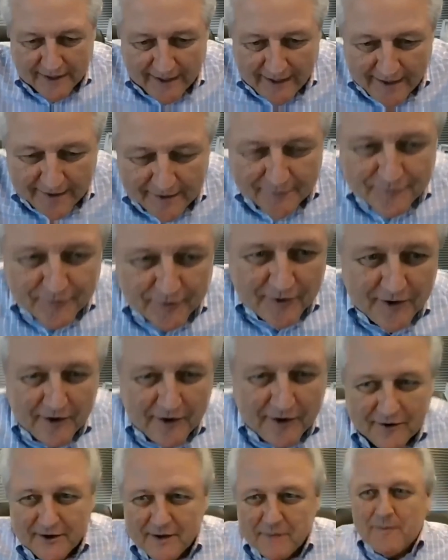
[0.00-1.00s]
And if you
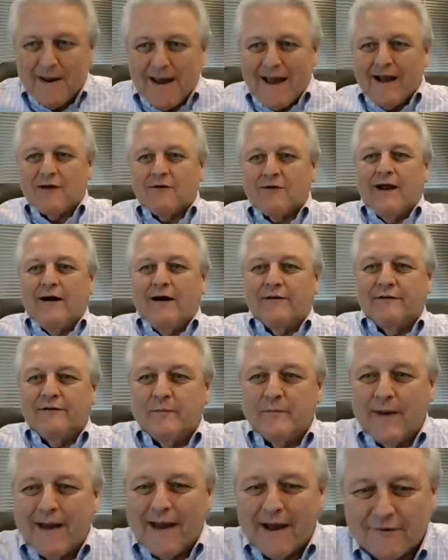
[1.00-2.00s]
hear any
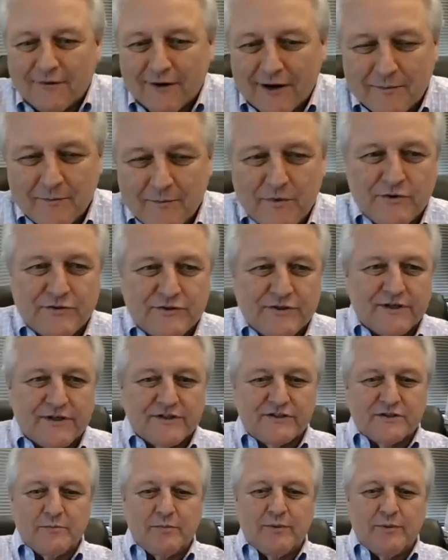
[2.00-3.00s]
background music
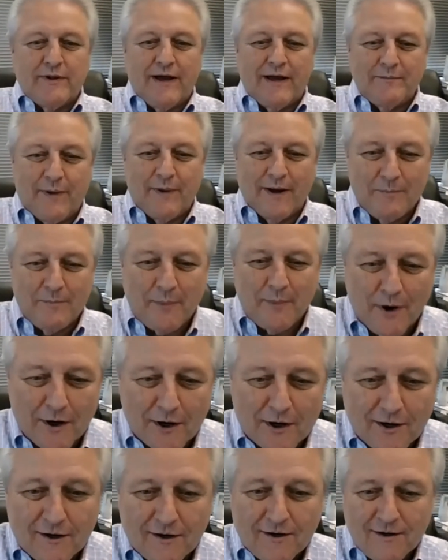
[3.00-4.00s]
is supplied by
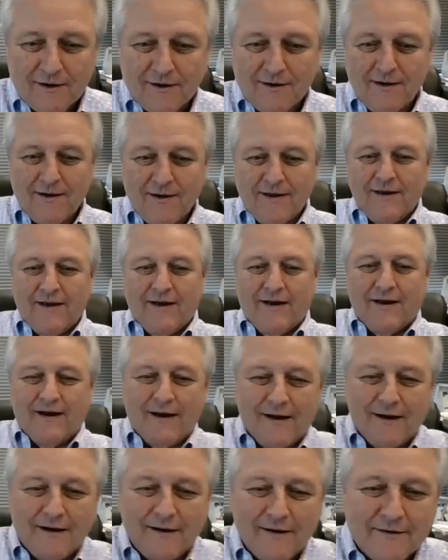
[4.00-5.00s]
Parker,
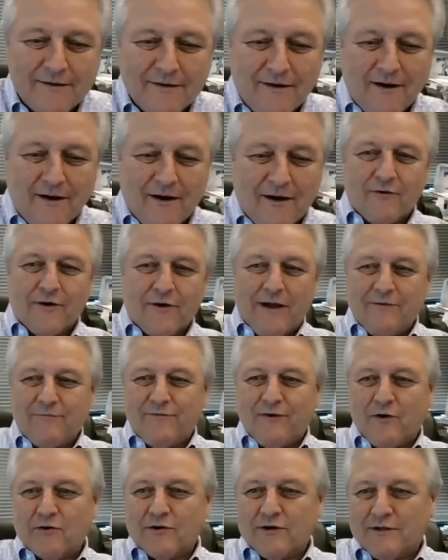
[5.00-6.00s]
our great
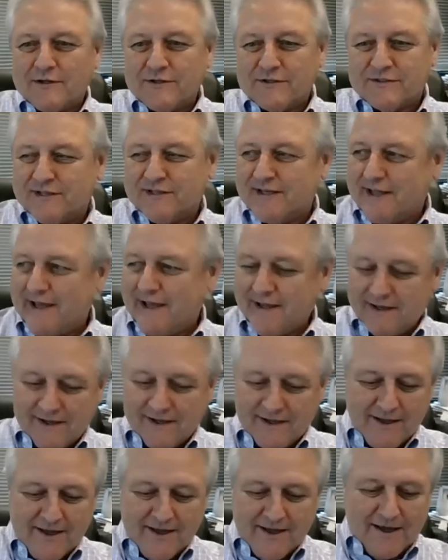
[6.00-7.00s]
vocalist today.
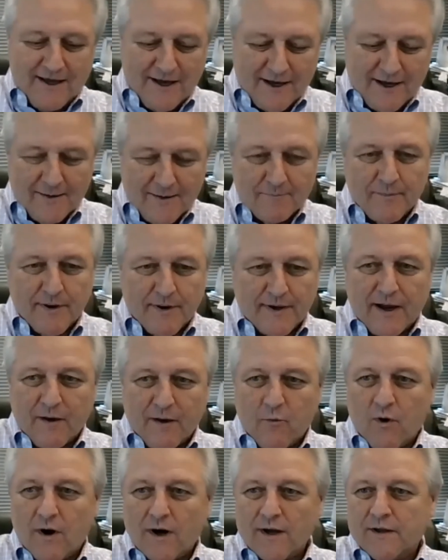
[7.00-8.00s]
But I
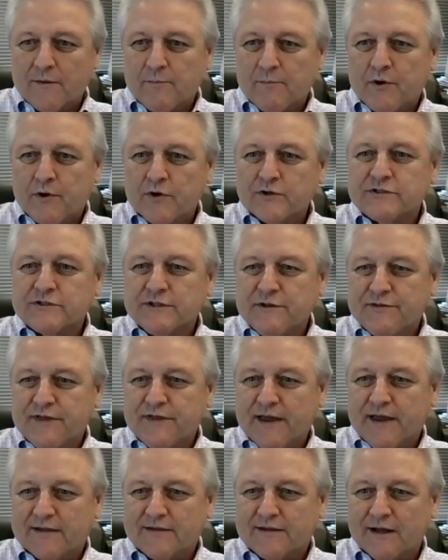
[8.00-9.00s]
want to personally
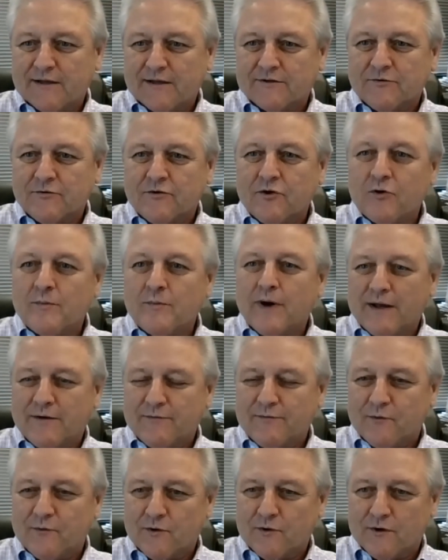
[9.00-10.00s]
thank Dr. Romine
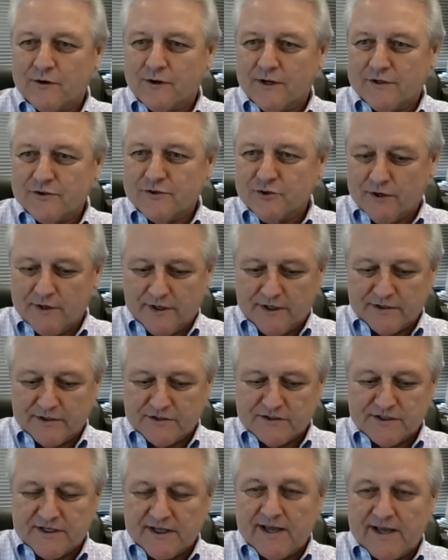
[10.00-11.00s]
for joining
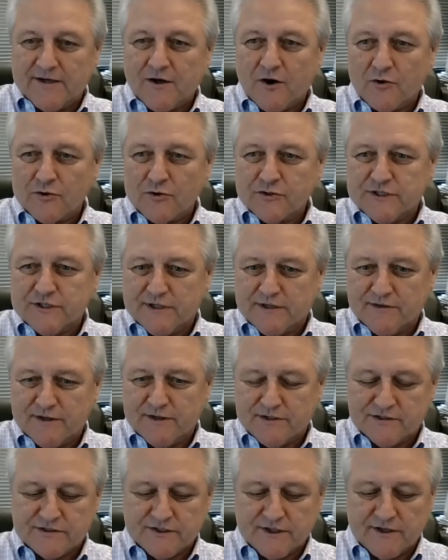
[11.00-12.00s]
us today and hosting
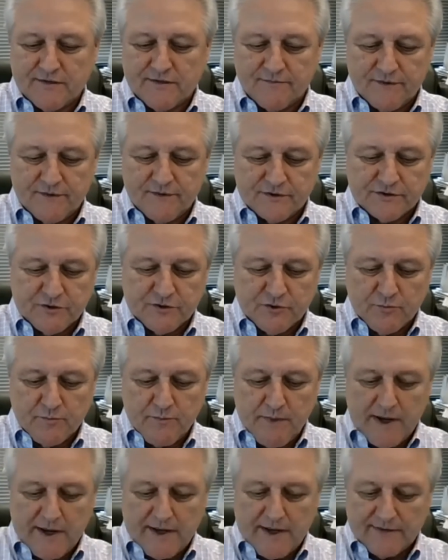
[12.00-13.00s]
this Zoom
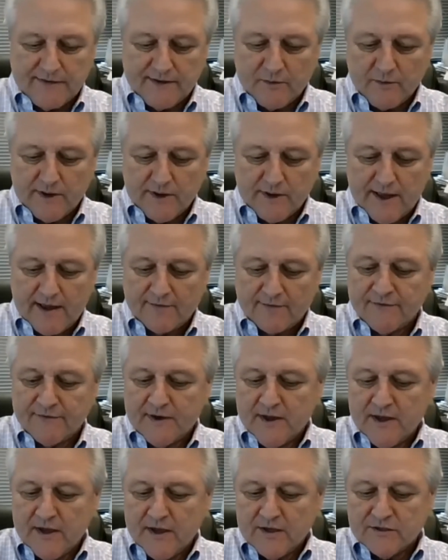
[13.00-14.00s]
meeting that we have.
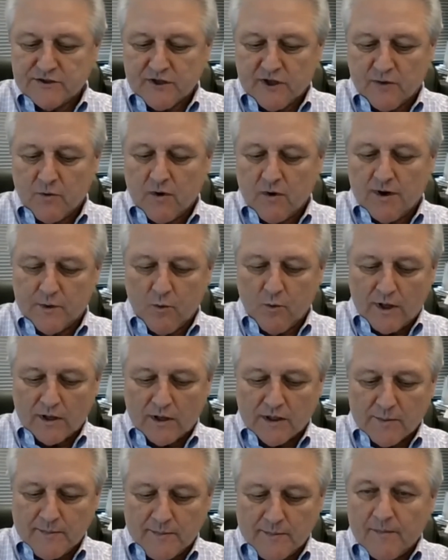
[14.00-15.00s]
So I want to
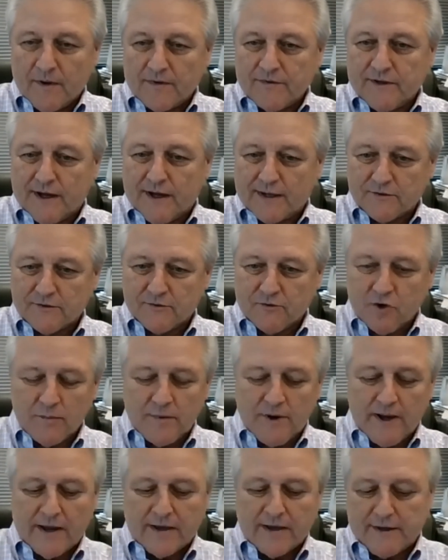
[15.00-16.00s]
welcome Dr.
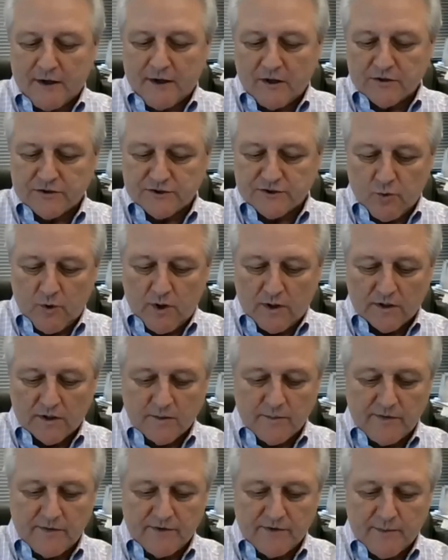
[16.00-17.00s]
Romine and also
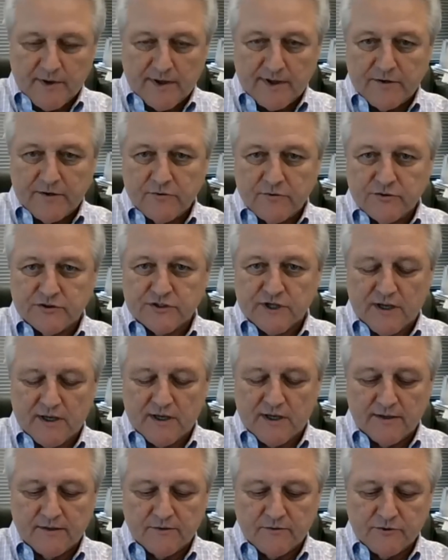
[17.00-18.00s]
welcome everybody who's
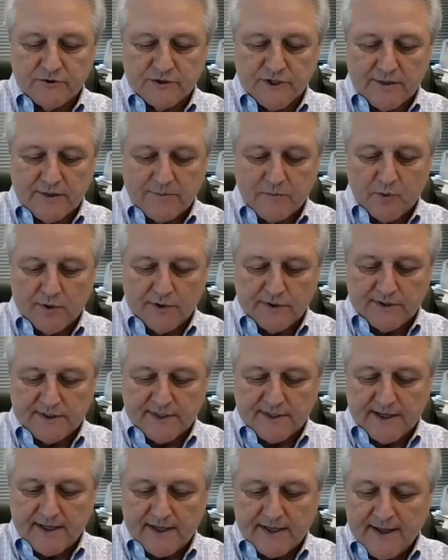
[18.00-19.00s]
on board
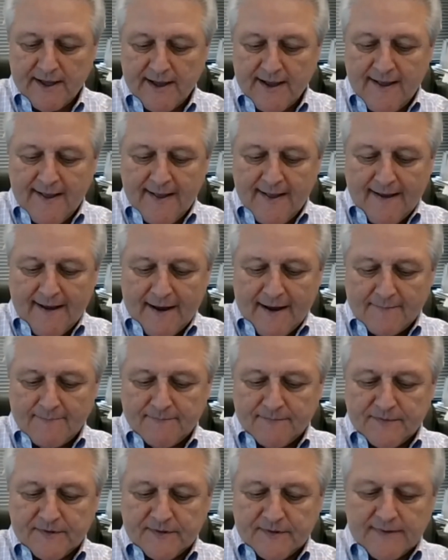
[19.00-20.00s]
today. I
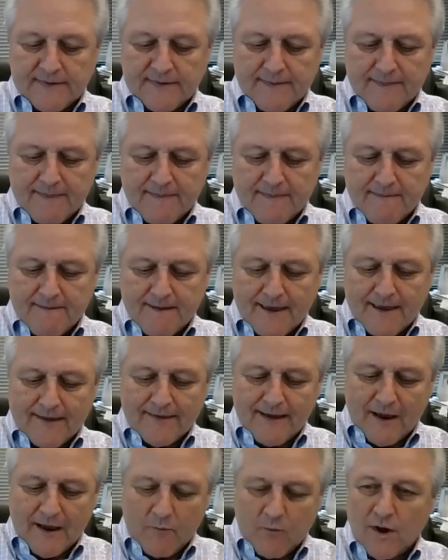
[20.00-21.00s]

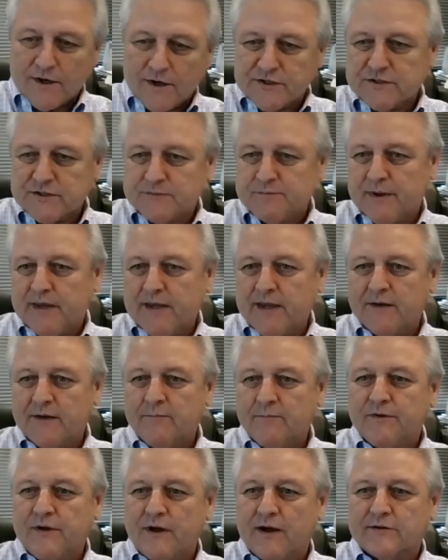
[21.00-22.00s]
want to
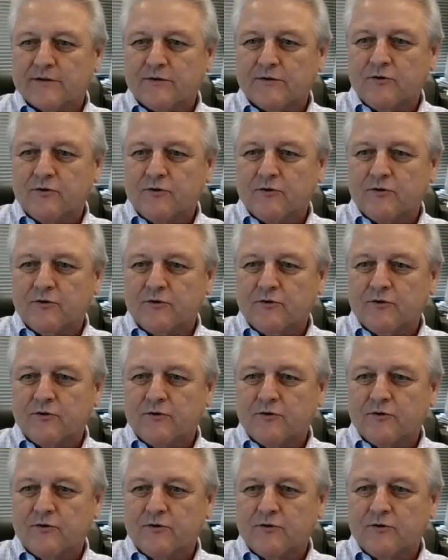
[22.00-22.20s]
begin, Dr.